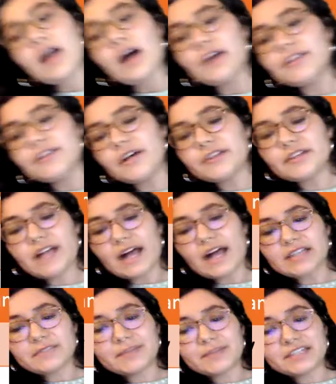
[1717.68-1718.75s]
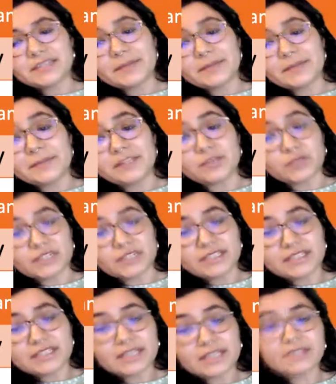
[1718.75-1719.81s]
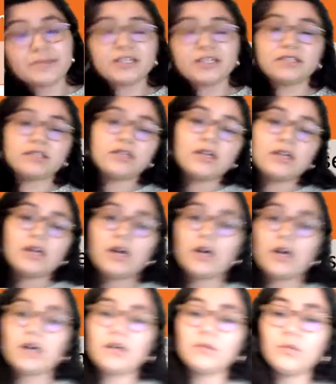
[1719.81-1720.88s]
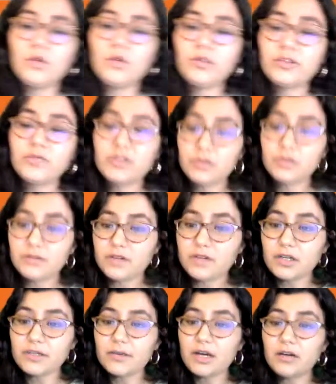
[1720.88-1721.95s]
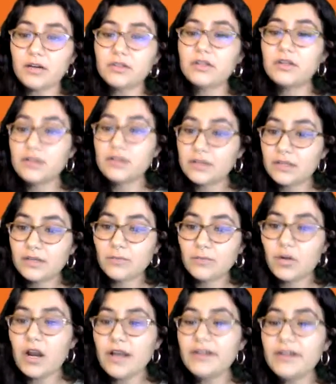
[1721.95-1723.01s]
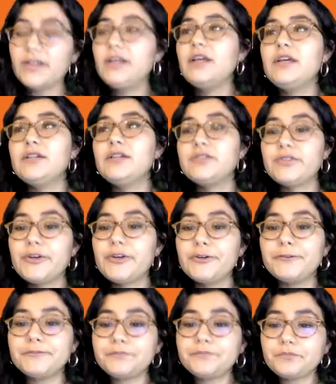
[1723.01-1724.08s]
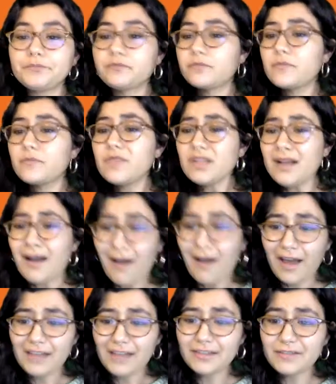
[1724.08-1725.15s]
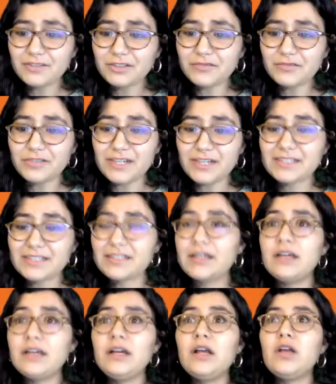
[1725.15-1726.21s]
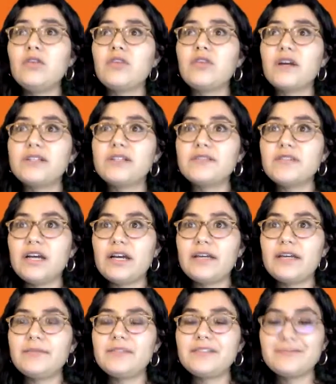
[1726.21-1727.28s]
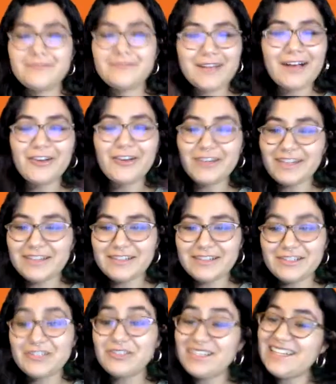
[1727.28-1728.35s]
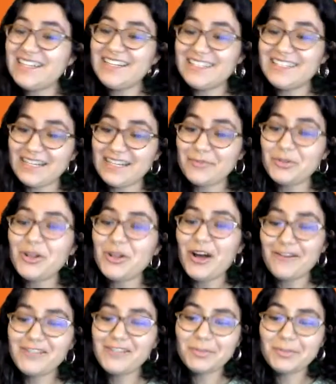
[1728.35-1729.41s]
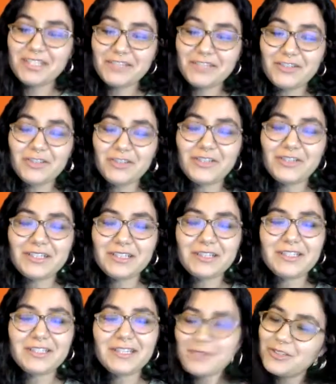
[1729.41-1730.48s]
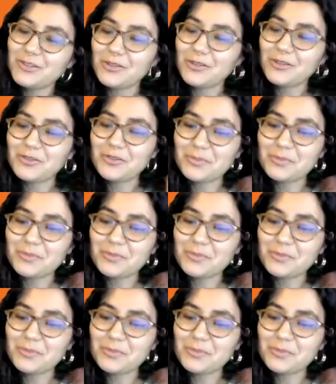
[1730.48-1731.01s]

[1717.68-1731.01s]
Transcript: Another aspect might be risk assessment, which we sort of talked about prior. So high level of risk, lots of times I'll get into an example of a specific risk assessment. So I'll just